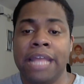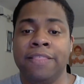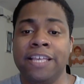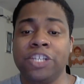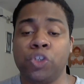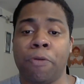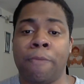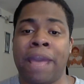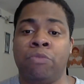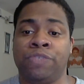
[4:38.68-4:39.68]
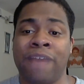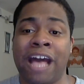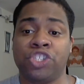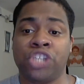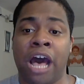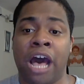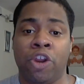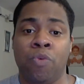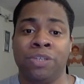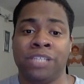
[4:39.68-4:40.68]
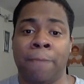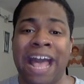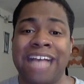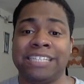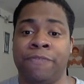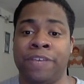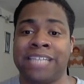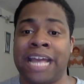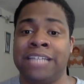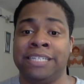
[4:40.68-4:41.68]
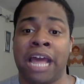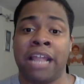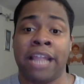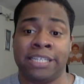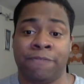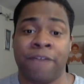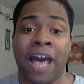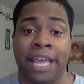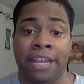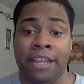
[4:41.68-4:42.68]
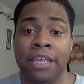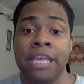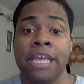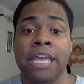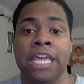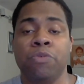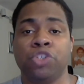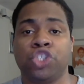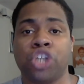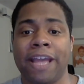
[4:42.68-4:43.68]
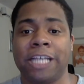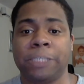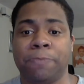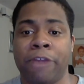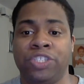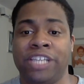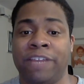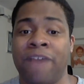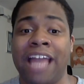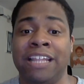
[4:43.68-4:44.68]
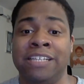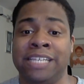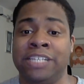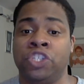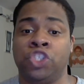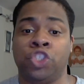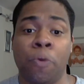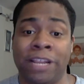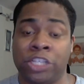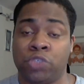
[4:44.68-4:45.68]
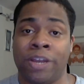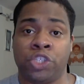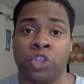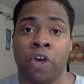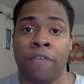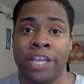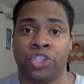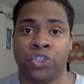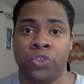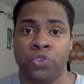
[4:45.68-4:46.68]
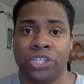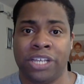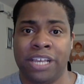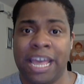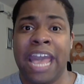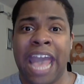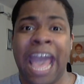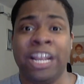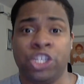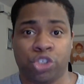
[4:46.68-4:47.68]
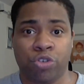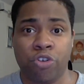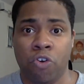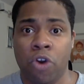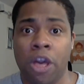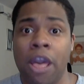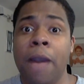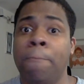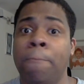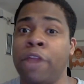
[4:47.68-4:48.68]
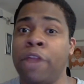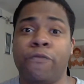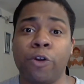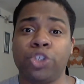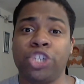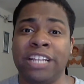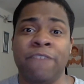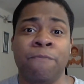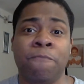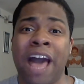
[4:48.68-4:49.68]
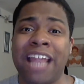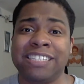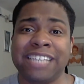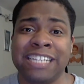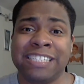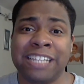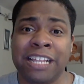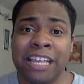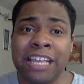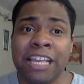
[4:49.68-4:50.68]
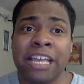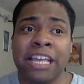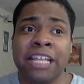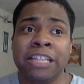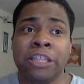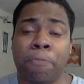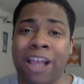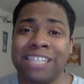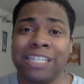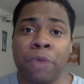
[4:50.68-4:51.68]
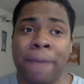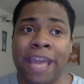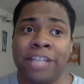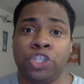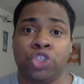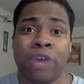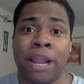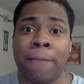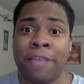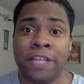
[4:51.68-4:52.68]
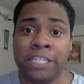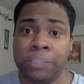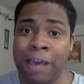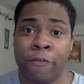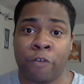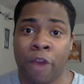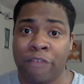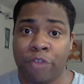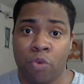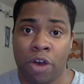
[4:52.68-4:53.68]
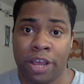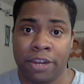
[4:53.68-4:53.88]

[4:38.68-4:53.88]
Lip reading: This Superman was Valsaad, who was a pacifist and did not like to fight. He was taught by his parents that violence is the stupidest way to solve issues. And it's true, but unfortunately, violence is the price that we pay to try to make things better for everyone.